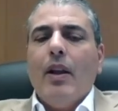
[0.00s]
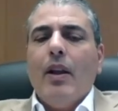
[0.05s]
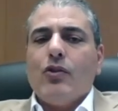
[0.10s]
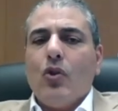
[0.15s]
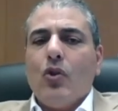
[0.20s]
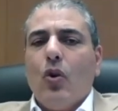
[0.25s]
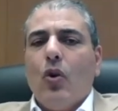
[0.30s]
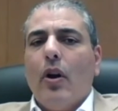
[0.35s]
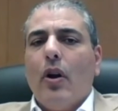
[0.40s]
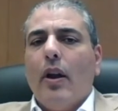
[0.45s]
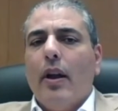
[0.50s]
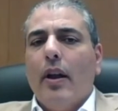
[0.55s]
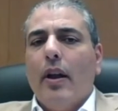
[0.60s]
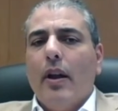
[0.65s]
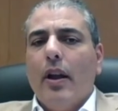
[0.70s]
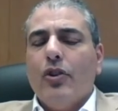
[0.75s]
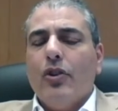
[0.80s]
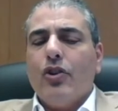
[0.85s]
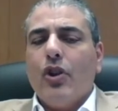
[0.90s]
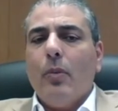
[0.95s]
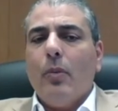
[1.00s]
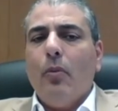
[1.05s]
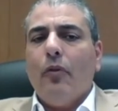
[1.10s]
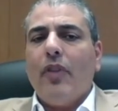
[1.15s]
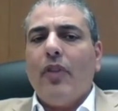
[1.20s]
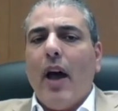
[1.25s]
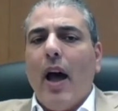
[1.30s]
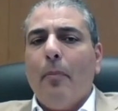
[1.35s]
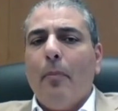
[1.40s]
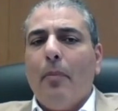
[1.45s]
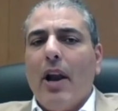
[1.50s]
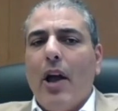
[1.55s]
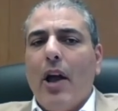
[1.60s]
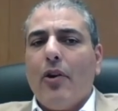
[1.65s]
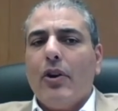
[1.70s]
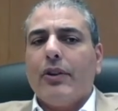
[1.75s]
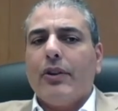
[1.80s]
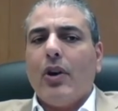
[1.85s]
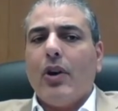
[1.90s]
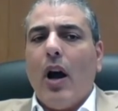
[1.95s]
So in terms of the
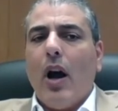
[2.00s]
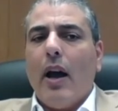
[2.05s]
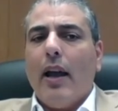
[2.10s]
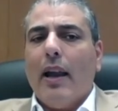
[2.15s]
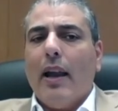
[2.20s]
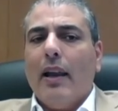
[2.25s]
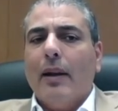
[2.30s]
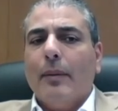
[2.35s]
ambulatory trial,